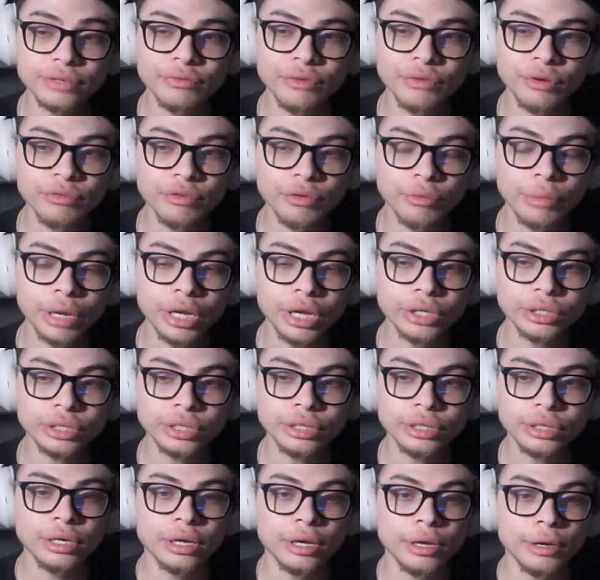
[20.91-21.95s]

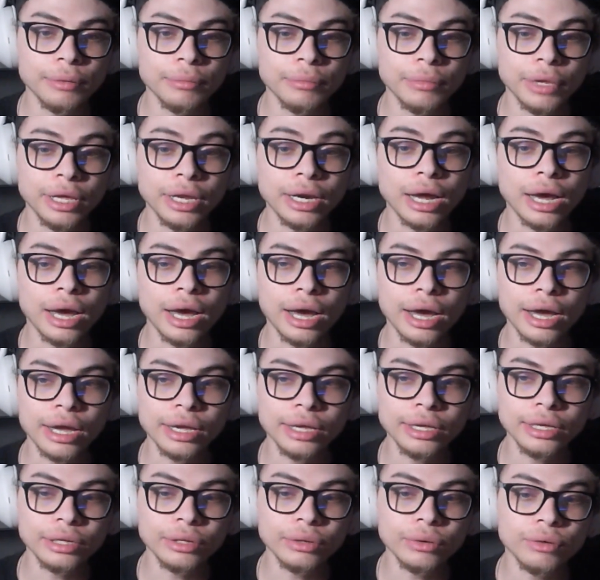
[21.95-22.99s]
information in a high
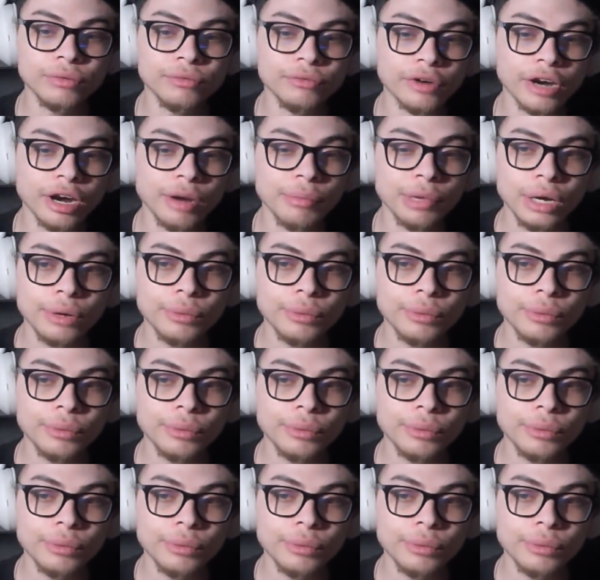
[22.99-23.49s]
elo environment.